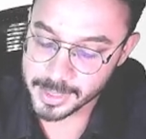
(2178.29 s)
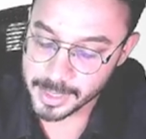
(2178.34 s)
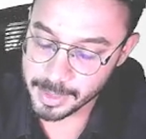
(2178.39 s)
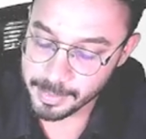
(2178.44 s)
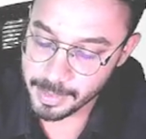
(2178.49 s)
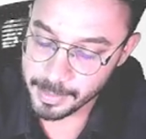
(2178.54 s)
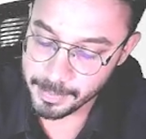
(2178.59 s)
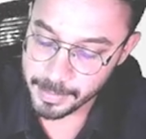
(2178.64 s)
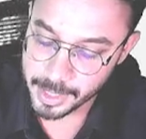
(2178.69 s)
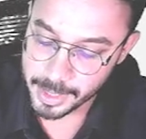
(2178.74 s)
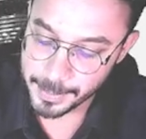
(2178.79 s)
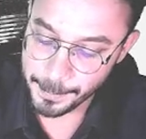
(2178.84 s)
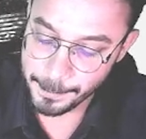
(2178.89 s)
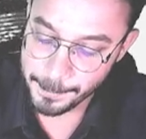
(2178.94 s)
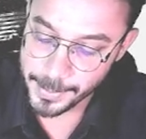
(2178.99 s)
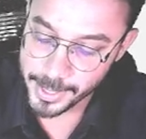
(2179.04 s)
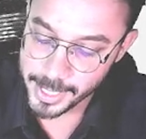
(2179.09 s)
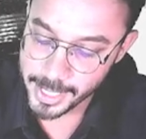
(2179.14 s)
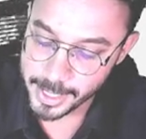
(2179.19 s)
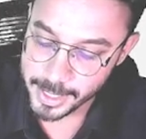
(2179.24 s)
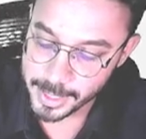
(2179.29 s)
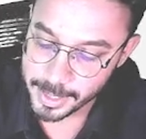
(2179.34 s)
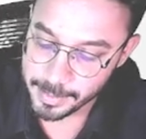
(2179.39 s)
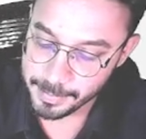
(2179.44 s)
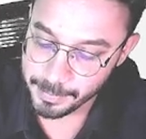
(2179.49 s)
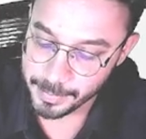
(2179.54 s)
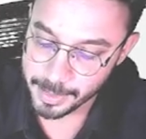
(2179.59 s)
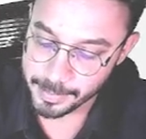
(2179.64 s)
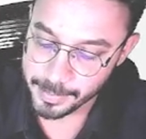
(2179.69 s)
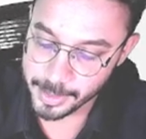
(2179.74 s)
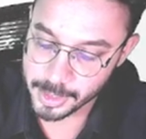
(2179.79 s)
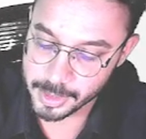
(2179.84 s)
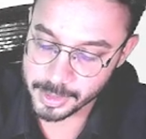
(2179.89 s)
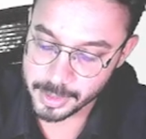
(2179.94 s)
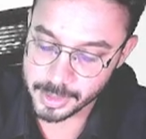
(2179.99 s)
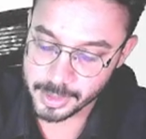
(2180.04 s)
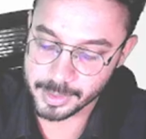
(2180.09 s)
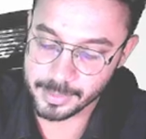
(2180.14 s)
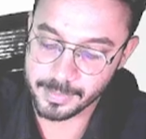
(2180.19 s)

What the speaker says: Remember preterm babies.